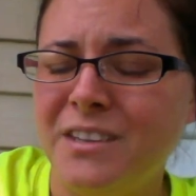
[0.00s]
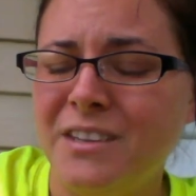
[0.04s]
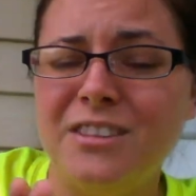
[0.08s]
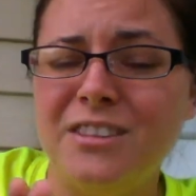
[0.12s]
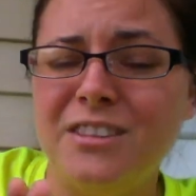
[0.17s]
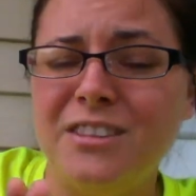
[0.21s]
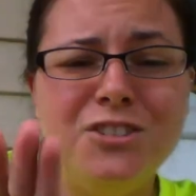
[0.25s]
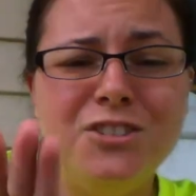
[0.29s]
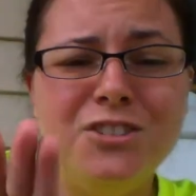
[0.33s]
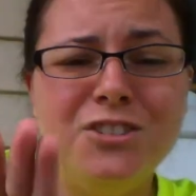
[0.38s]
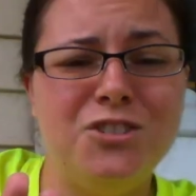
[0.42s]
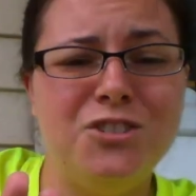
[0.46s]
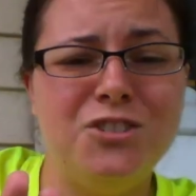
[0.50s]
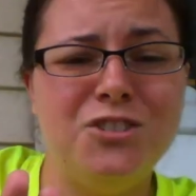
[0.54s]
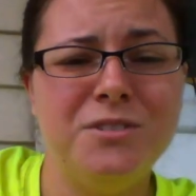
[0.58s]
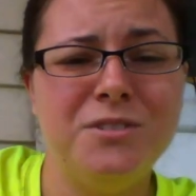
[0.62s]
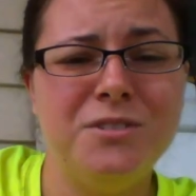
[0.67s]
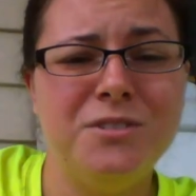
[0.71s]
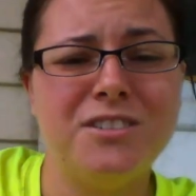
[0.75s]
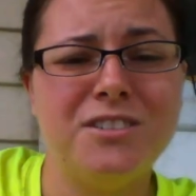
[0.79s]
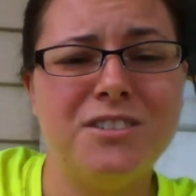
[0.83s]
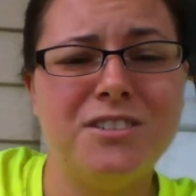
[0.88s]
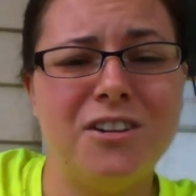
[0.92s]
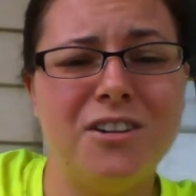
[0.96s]
The
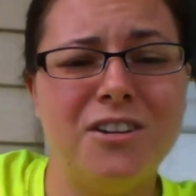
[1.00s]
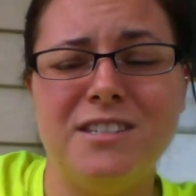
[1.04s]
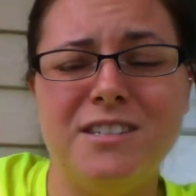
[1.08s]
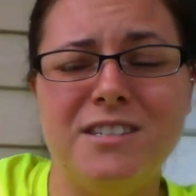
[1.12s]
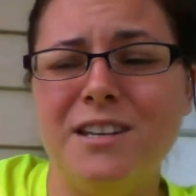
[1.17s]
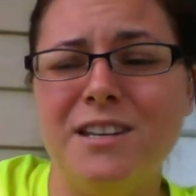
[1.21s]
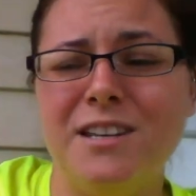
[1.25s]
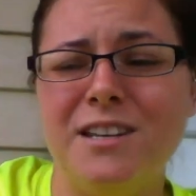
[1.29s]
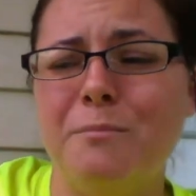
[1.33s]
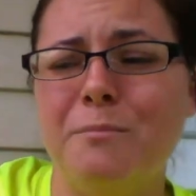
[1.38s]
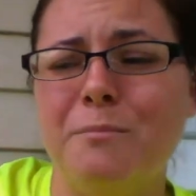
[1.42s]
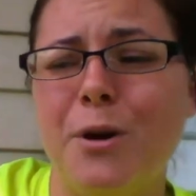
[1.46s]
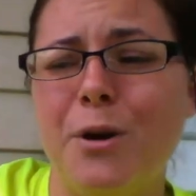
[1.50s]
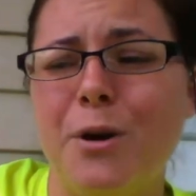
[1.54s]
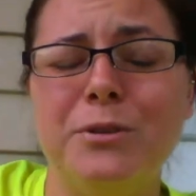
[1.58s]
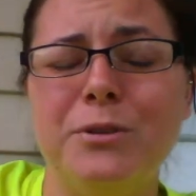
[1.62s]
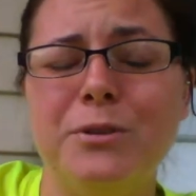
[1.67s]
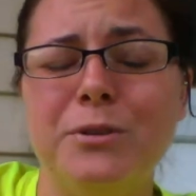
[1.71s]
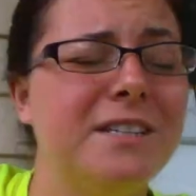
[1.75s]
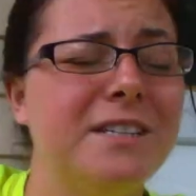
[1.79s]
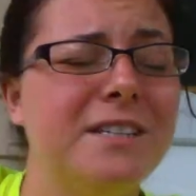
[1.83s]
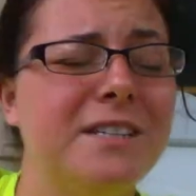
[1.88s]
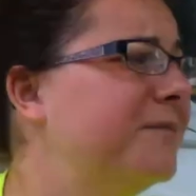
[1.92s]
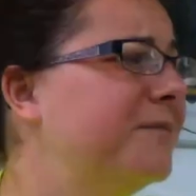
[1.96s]
juices are
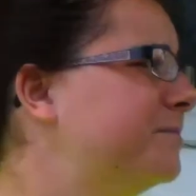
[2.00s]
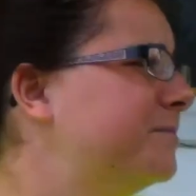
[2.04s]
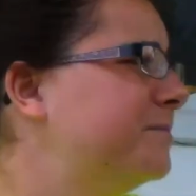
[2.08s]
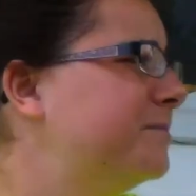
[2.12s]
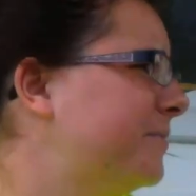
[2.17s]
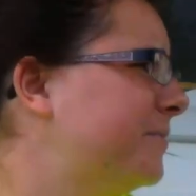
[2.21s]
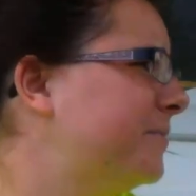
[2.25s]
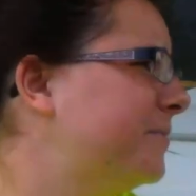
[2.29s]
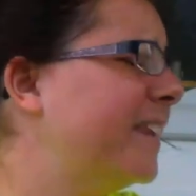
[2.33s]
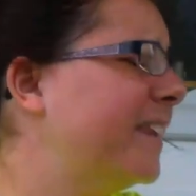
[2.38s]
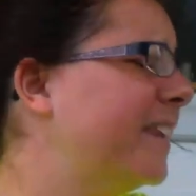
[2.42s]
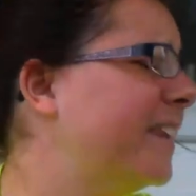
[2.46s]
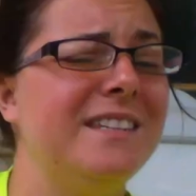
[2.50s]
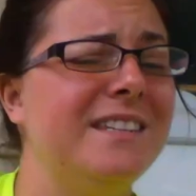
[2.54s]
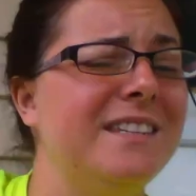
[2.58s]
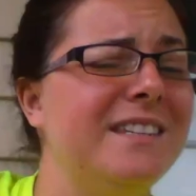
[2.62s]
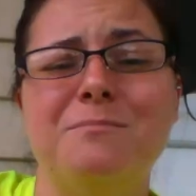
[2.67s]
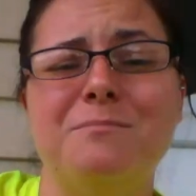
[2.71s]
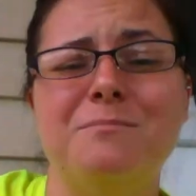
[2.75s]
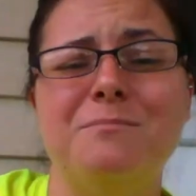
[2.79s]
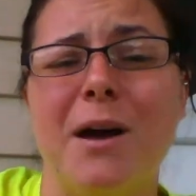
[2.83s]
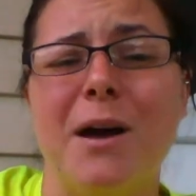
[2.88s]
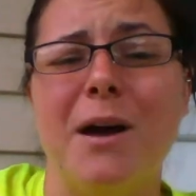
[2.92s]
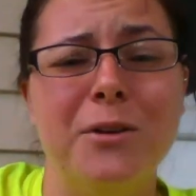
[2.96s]
decomposing. It
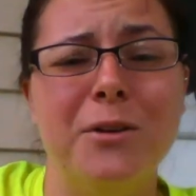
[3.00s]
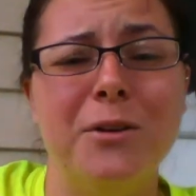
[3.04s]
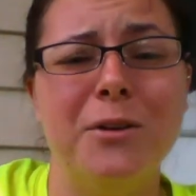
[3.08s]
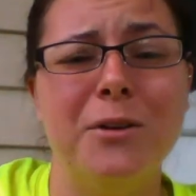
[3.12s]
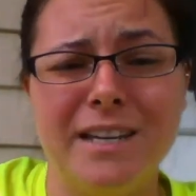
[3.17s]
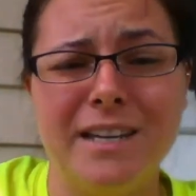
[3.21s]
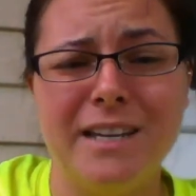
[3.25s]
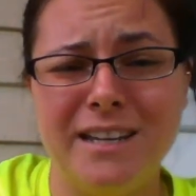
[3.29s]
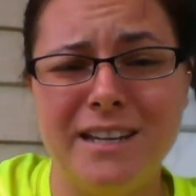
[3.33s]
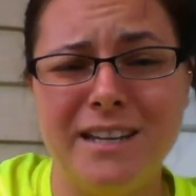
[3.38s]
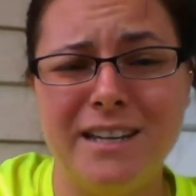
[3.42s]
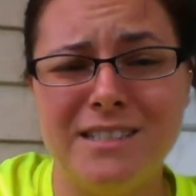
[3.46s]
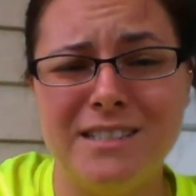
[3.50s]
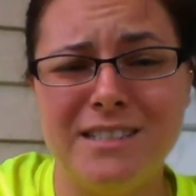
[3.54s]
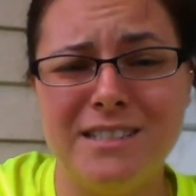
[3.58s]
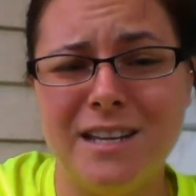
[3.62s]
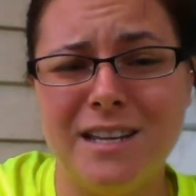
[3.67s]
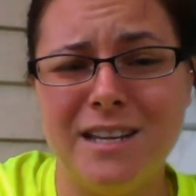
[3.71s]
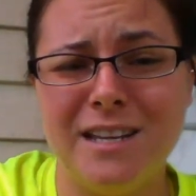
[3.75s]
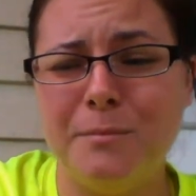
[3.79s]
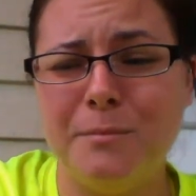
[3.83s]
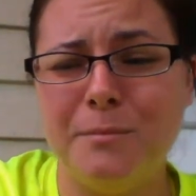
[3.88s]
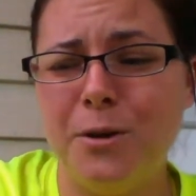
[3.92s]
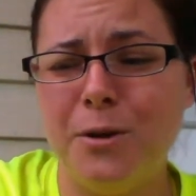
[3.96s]
smells like it's
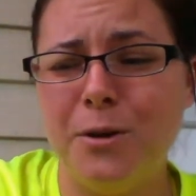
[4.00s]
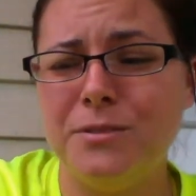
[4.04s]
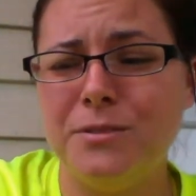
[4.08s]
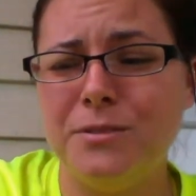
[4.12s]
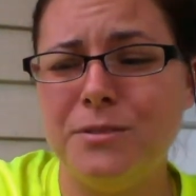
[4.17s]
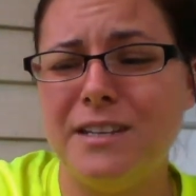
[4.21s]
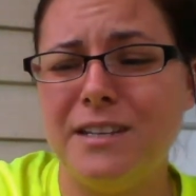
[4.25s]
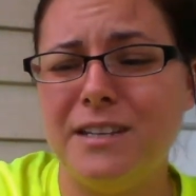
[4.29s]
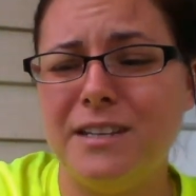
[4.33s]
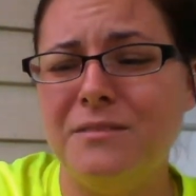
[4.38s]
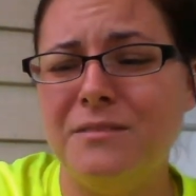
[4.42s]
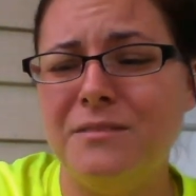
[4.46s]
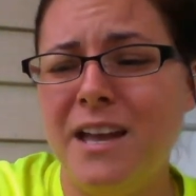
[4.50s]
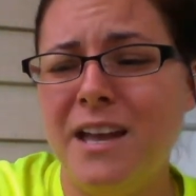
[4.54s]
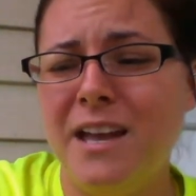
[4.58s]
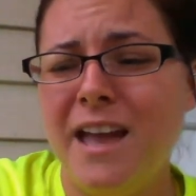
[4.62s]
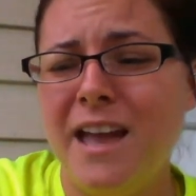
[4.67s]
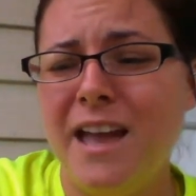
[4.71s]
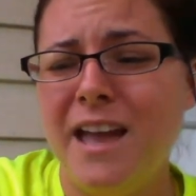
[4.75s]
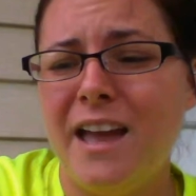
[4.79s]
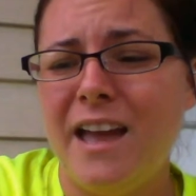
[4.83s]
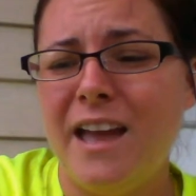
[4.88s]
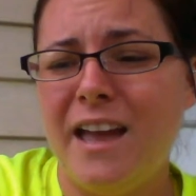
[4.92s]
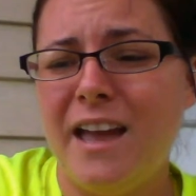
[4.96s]
decomposing,
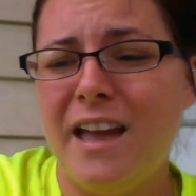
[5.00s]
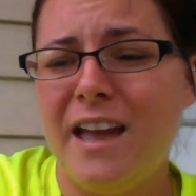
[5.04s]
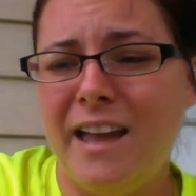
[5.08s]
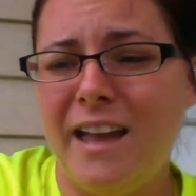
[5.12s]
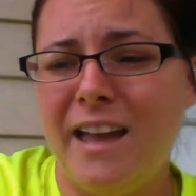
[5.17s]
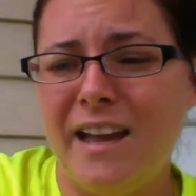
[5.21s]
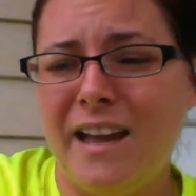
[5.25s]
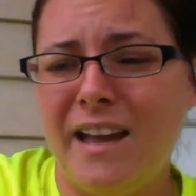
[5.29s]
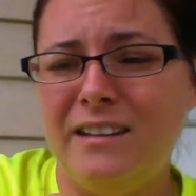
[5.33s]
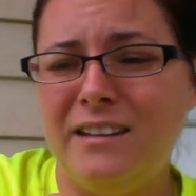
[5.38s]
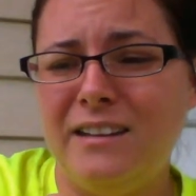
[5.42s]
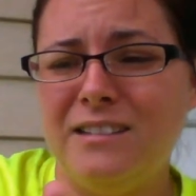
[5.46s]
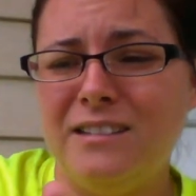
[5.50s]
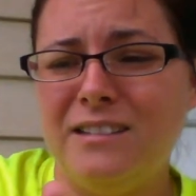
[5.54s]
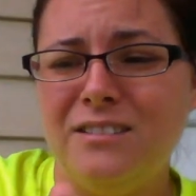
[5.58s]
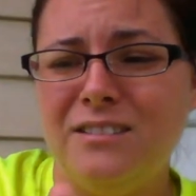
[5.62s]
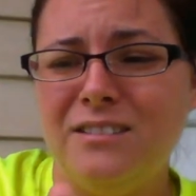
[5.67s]
and